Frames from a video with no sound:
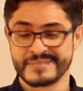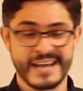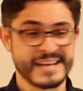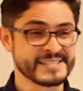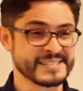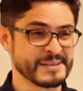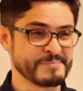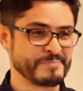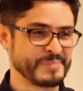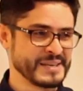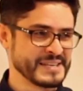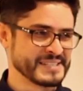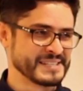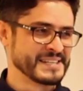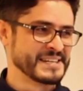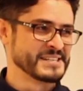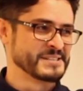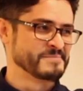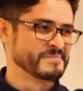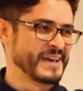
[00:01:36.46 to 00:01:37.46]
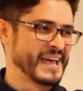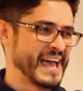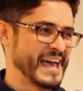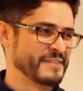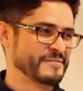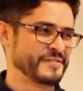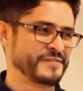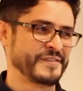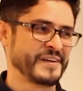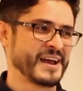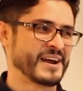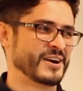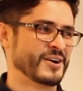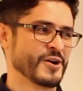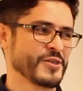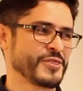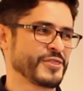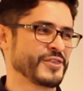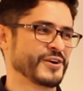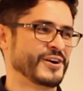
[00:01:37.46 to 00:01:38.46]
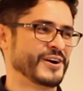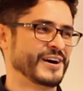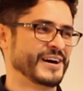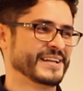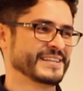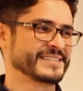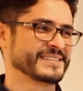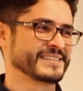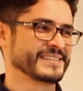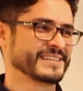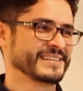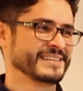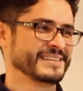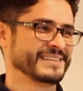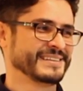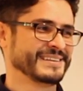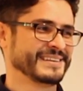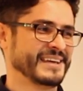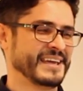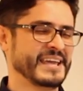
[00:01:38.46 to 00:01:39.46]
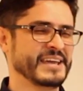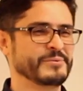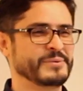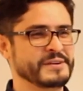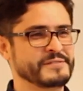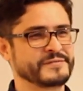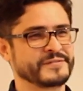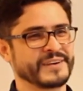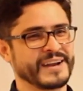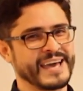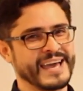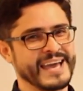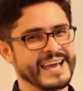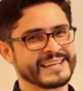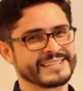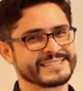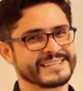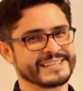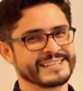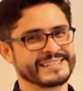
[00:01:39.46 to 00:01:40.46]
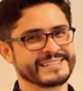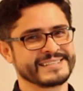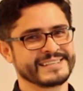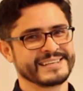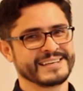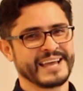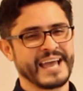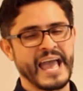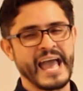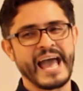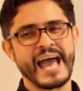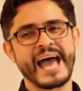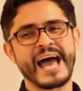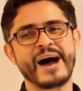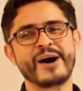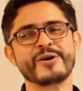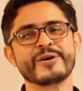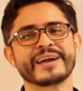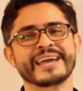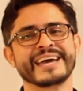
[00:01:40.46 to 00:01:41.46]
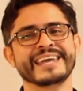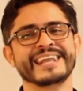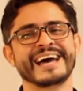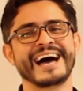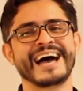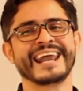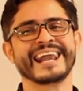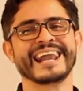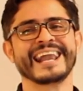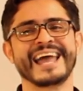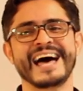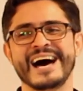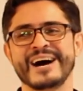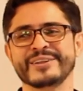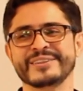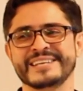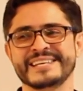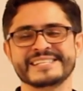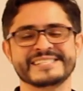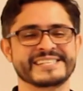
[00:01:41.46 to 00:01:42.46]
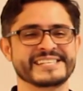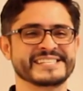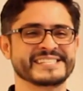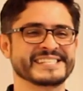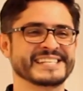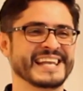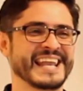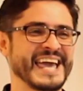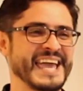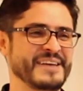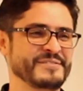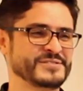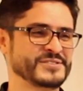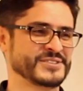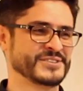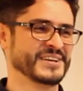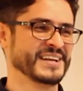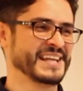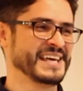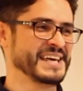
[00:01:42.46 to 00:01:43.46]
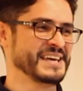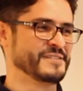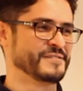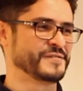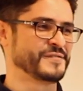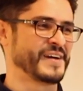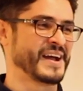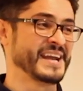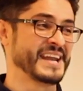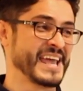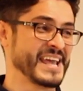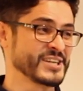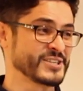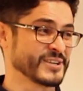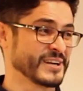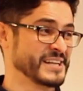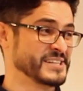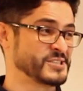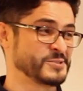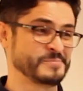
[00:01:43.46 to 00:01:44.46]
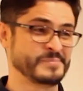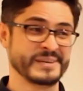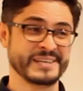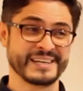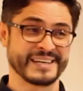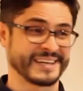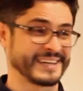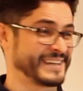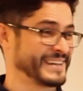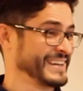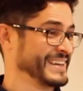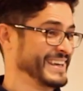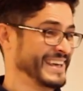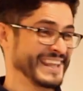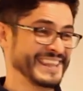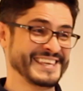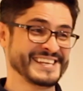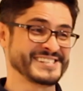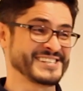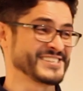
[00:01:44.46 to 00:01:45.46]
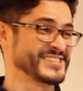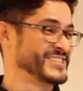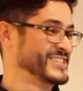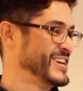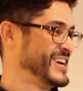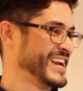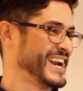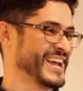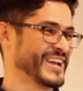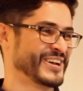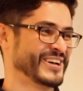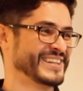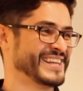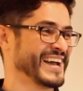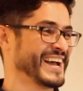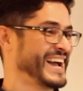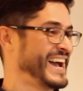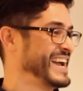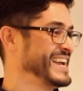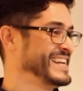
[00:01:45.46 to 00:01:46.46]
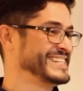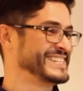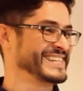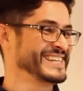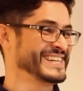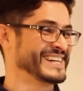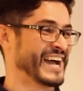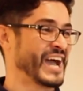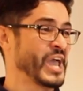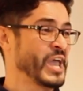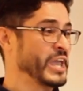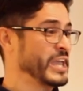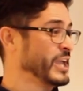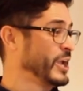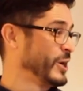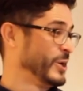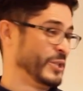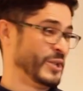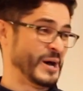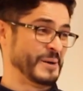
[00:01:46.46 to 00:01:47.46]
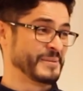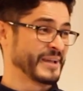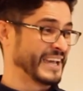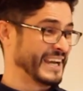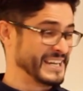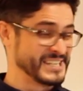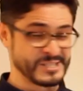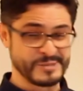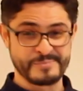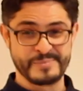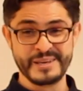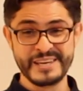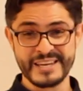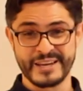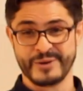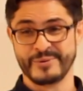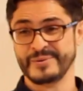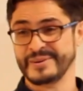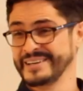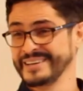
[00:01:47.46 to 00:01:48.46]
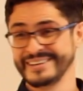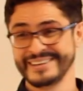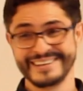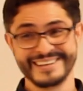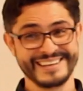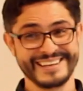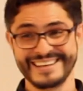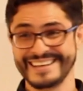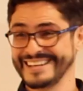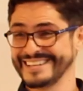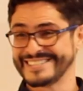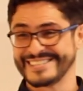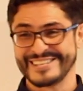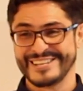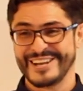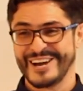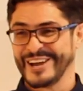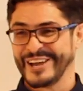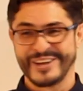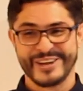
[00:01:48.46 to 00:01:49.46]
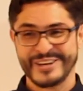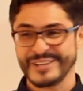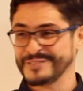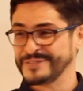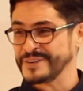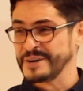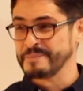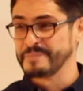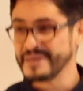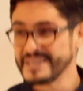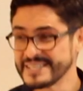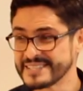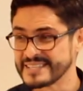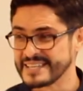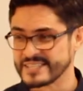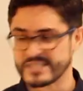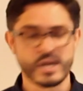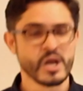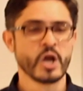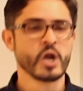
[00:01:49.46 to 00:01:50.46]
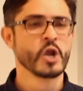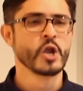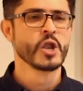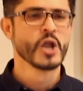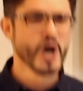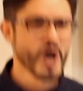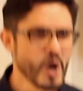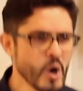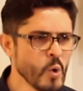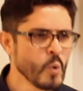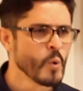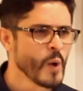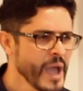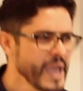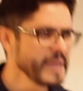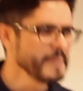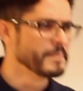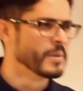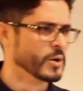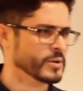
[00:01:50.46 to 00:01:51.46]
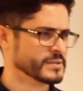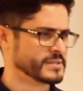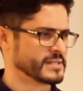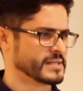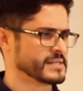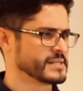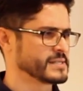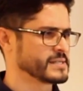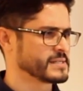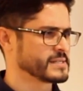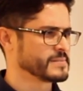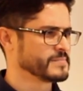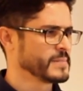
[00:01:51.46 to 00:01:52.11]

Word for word: As a businessman, Pharaoh thought, he reflected, how can I allow these slaves to live? Financially speaking, this is not a good idea. Economically speaking, it's not good for business. No way, Moses.